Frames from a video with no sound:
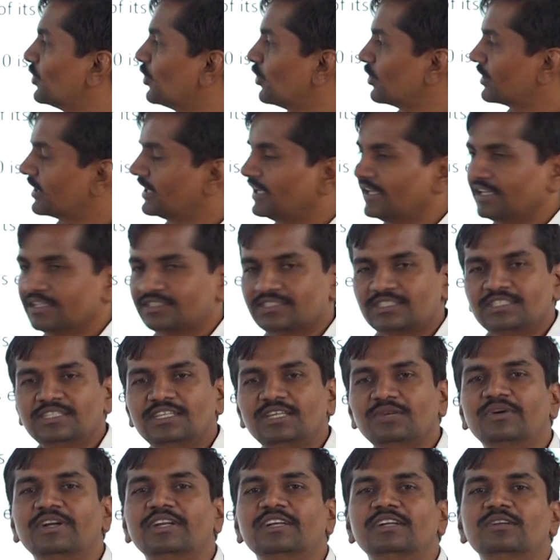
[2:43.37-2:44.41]
4ac
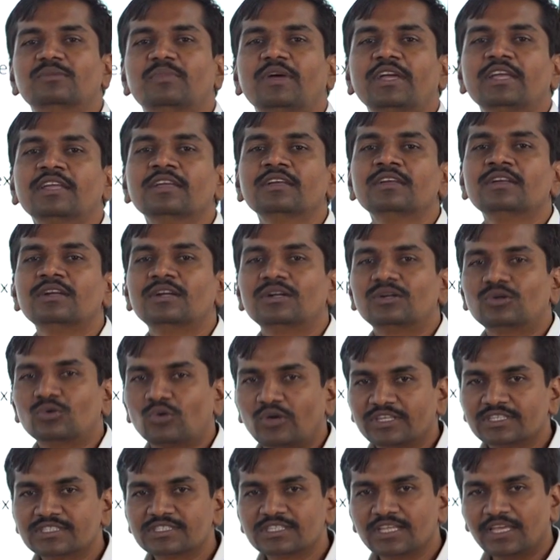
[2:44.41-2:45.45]
divided by
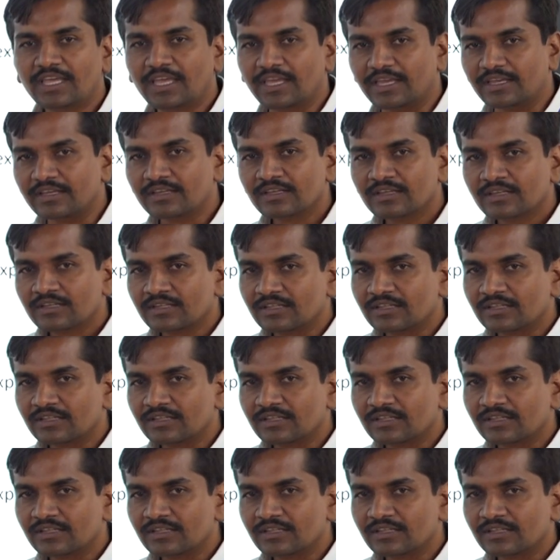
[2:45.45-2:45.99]
twice a.